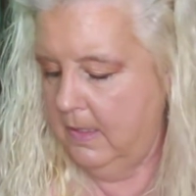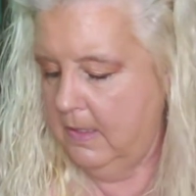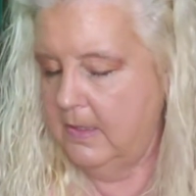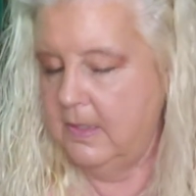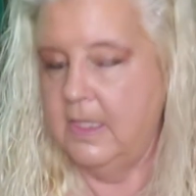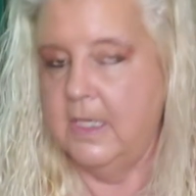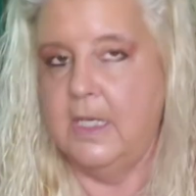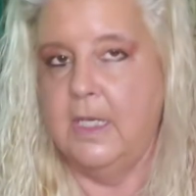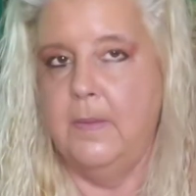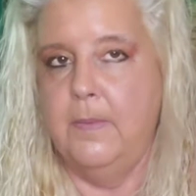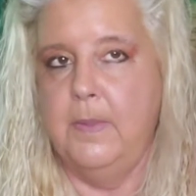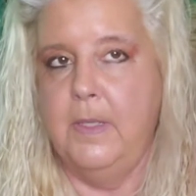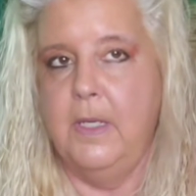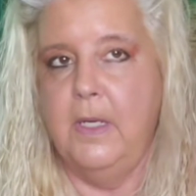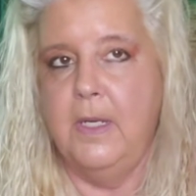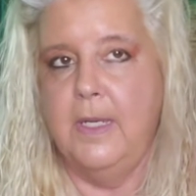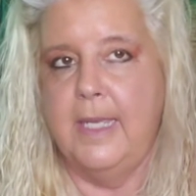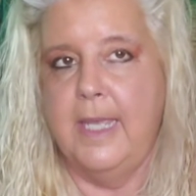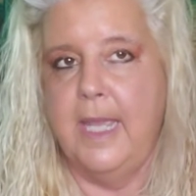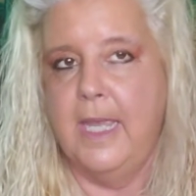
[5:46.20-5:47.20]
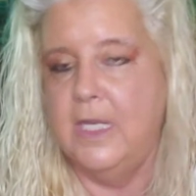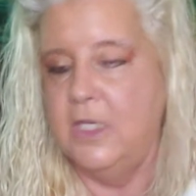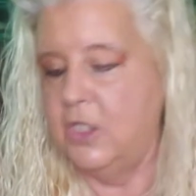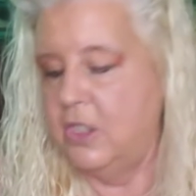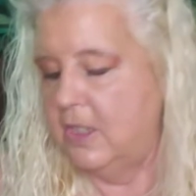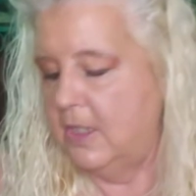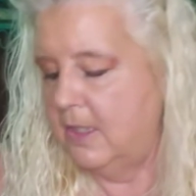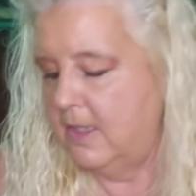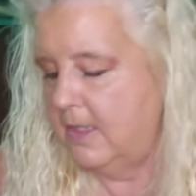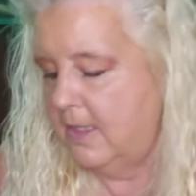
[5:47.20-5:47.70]
the
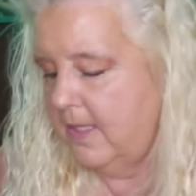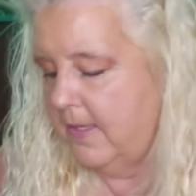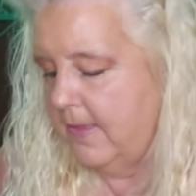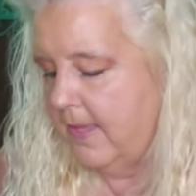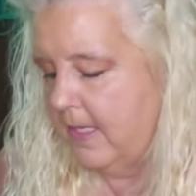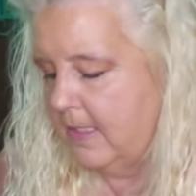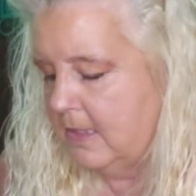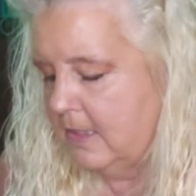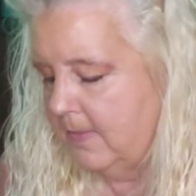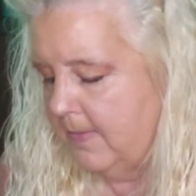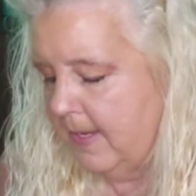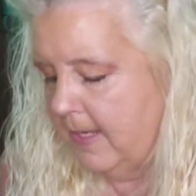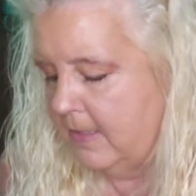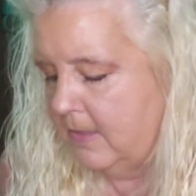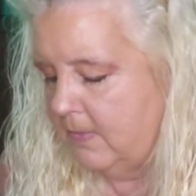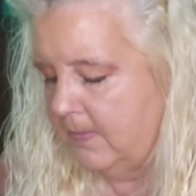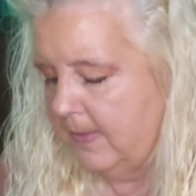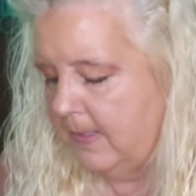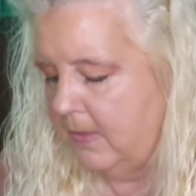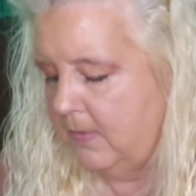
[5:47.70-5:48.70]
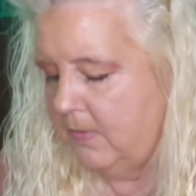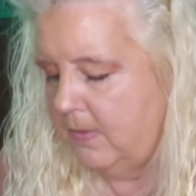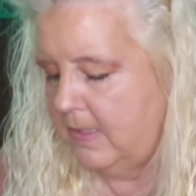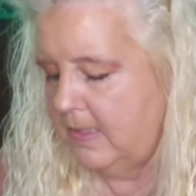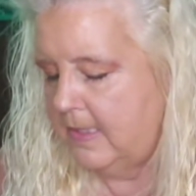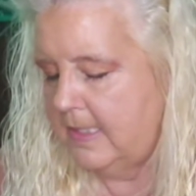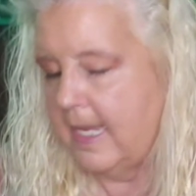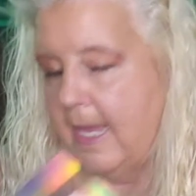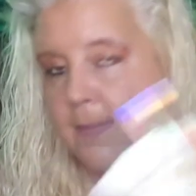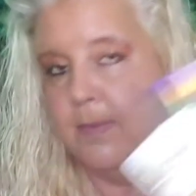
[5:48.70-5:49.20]
communication that's about to be
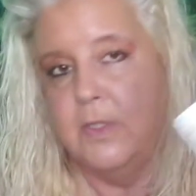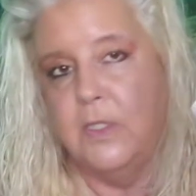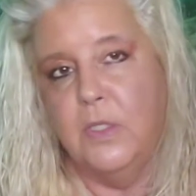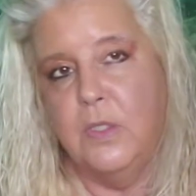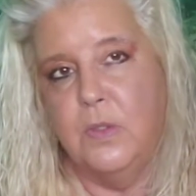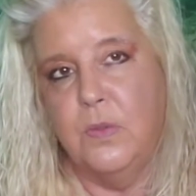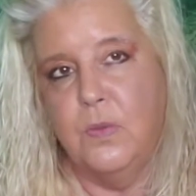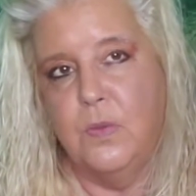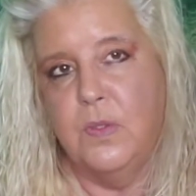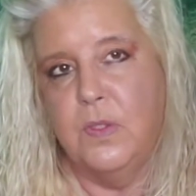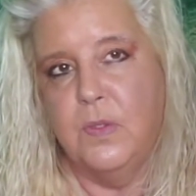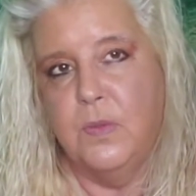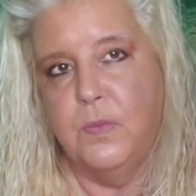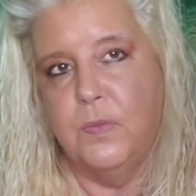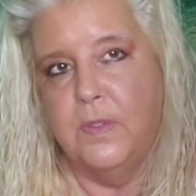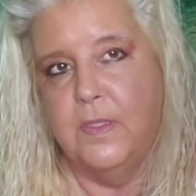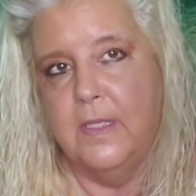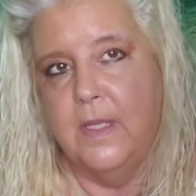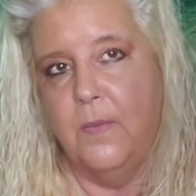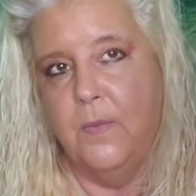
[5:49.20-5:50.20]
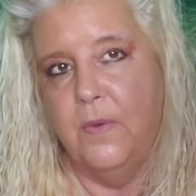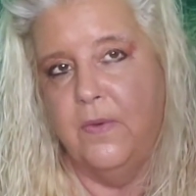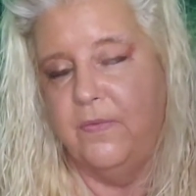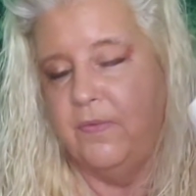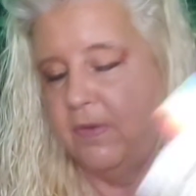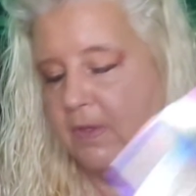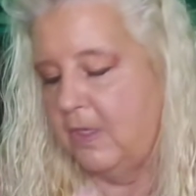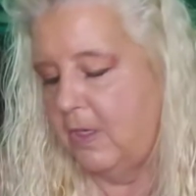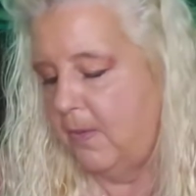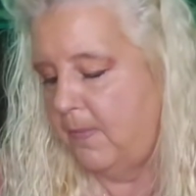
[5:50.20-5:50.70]
reestablished with someone
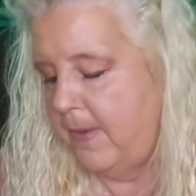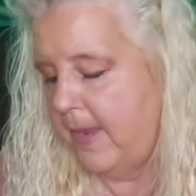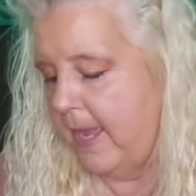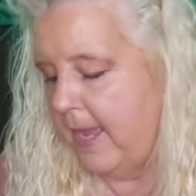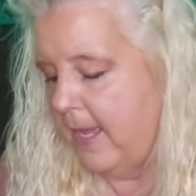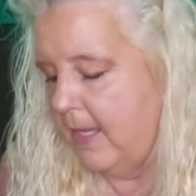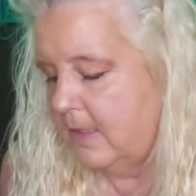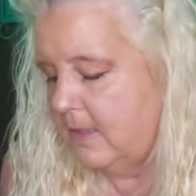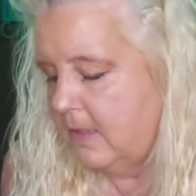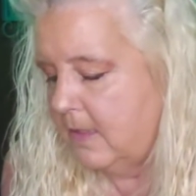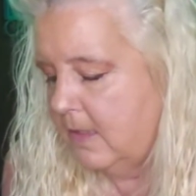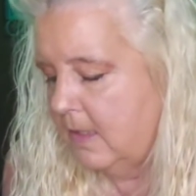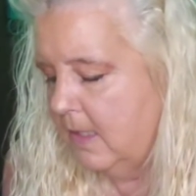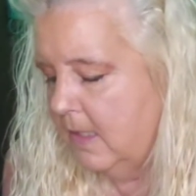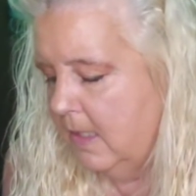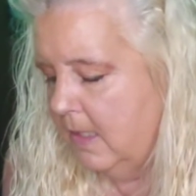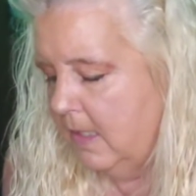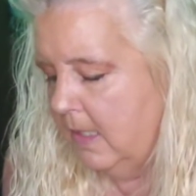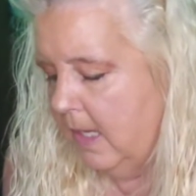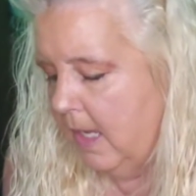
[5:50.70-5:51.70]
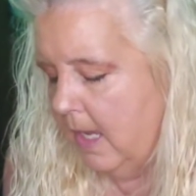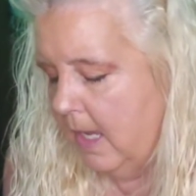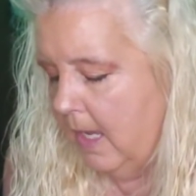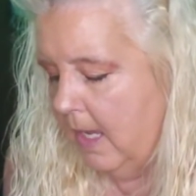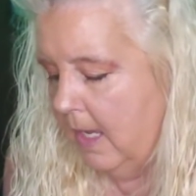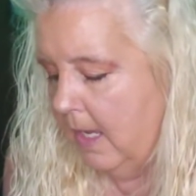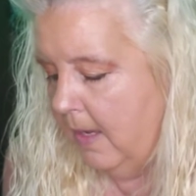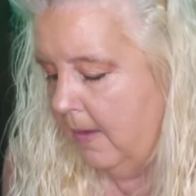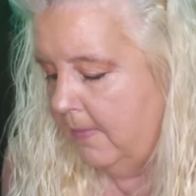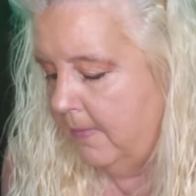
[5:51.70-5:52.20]
from your past.
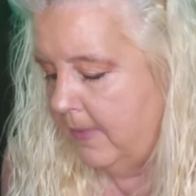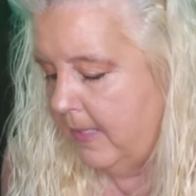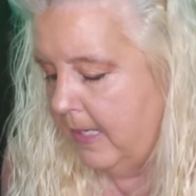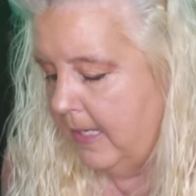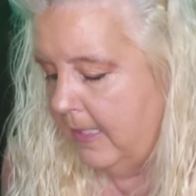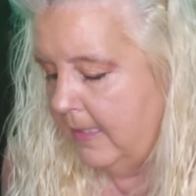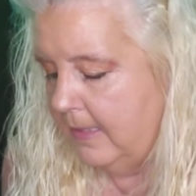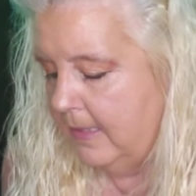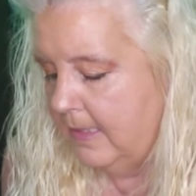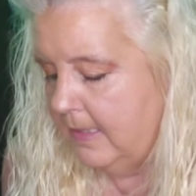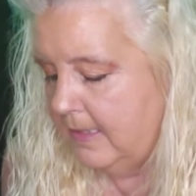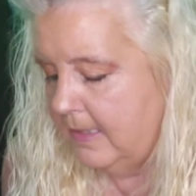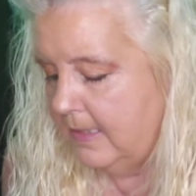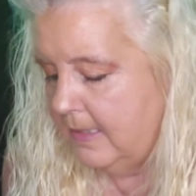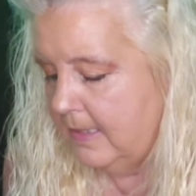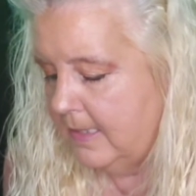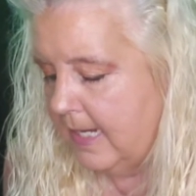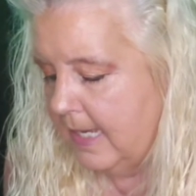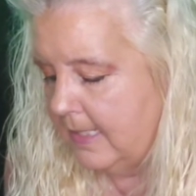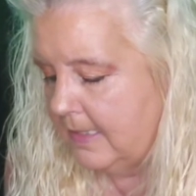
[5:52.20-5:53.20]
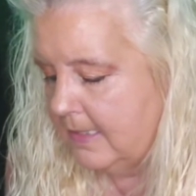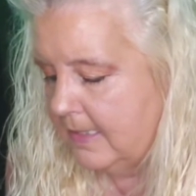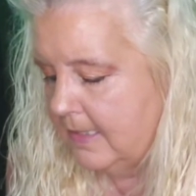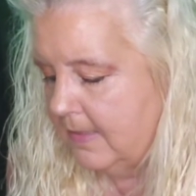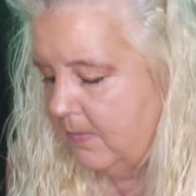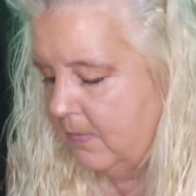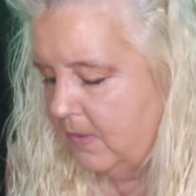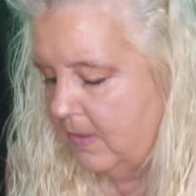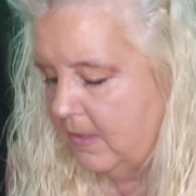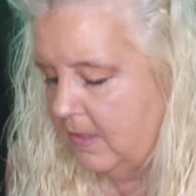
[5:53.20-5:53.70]
And this is not
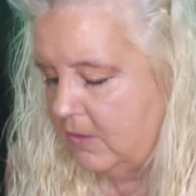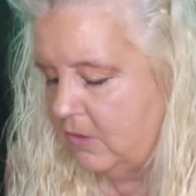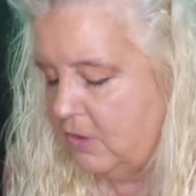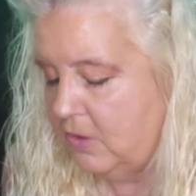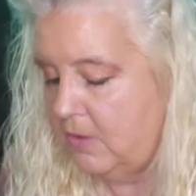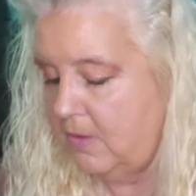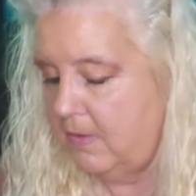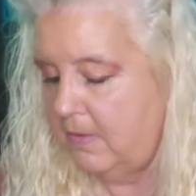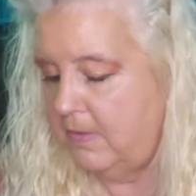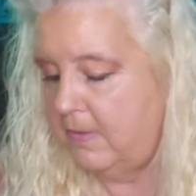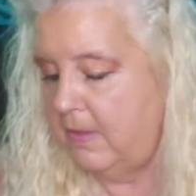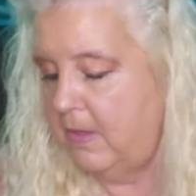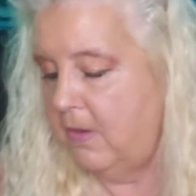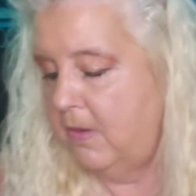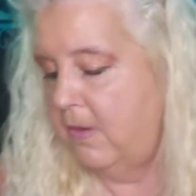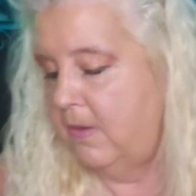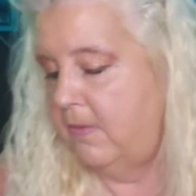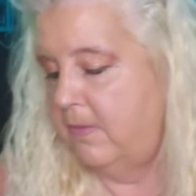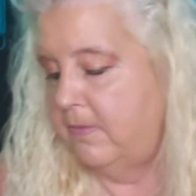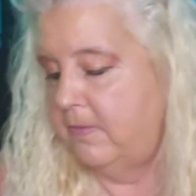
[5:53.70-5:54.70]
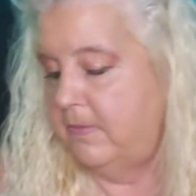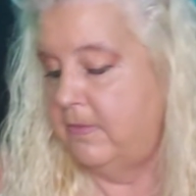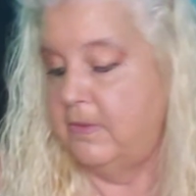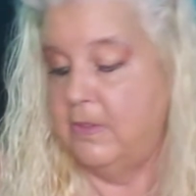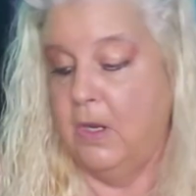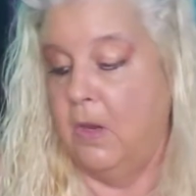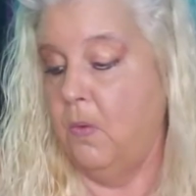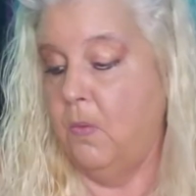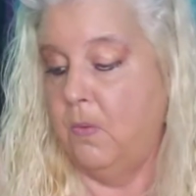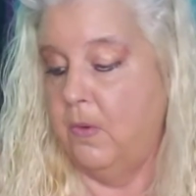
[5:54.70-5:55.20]
someone that you're
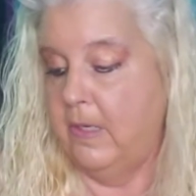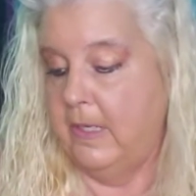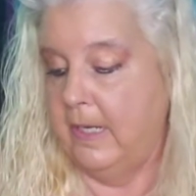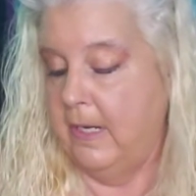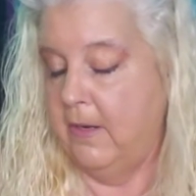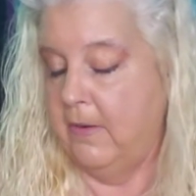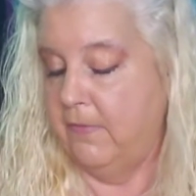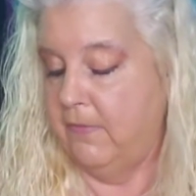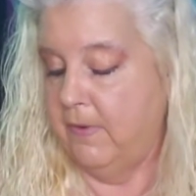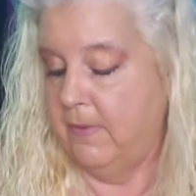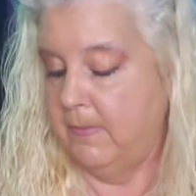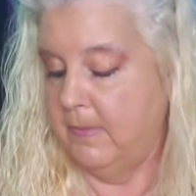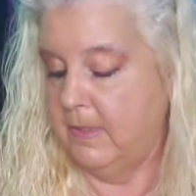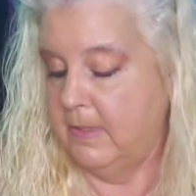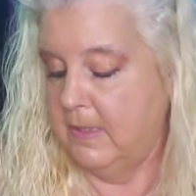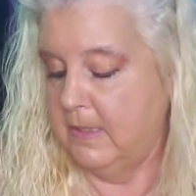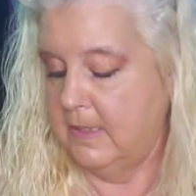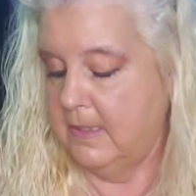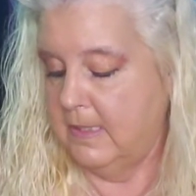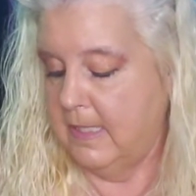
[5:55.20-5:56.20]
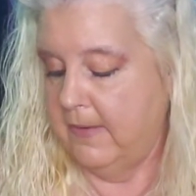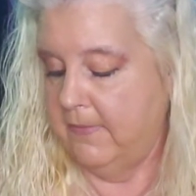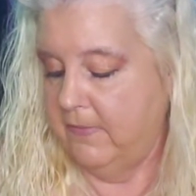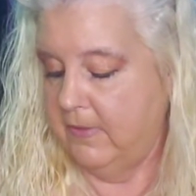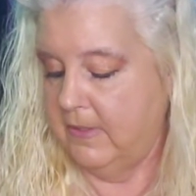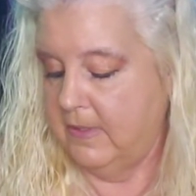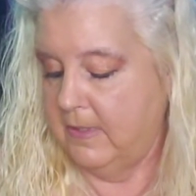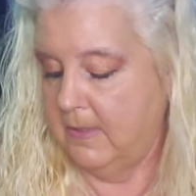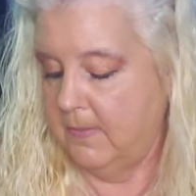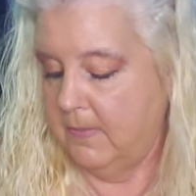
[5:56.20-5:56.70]
don't want to hear from. This is
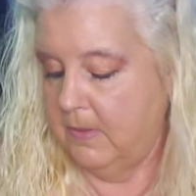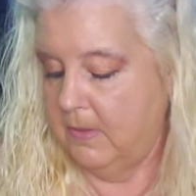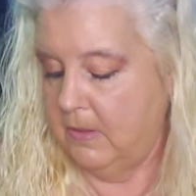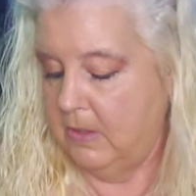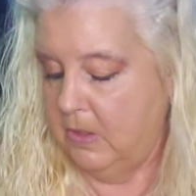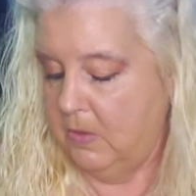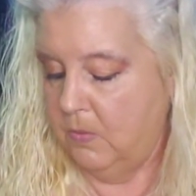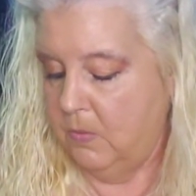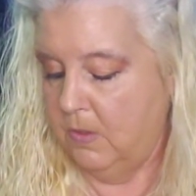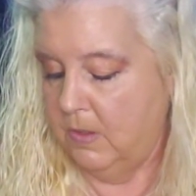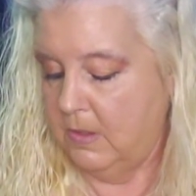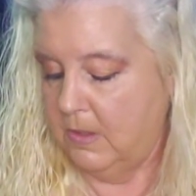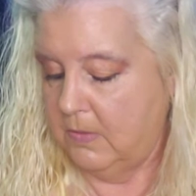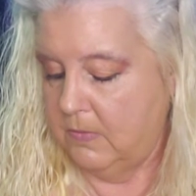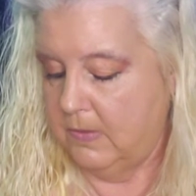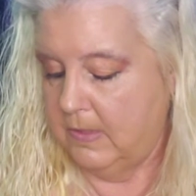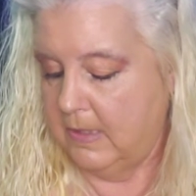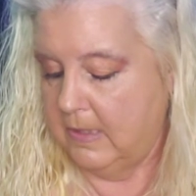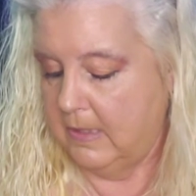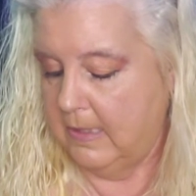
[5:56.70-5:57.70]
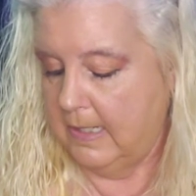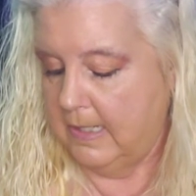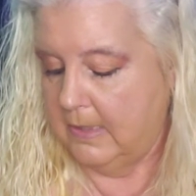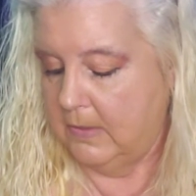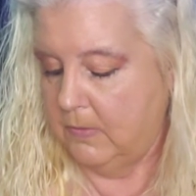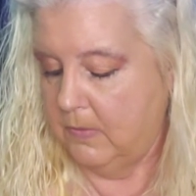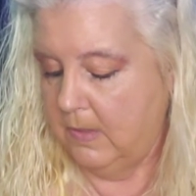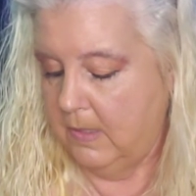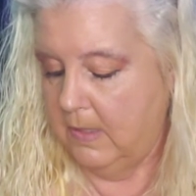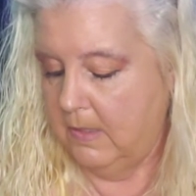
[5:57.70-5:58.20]
definitely someone you want to
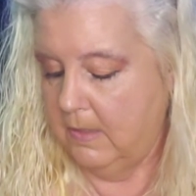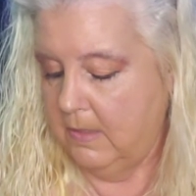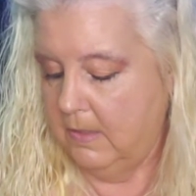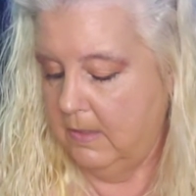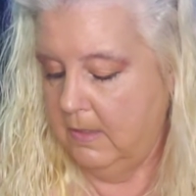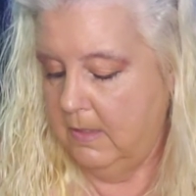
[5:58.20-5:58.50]
reconnect with.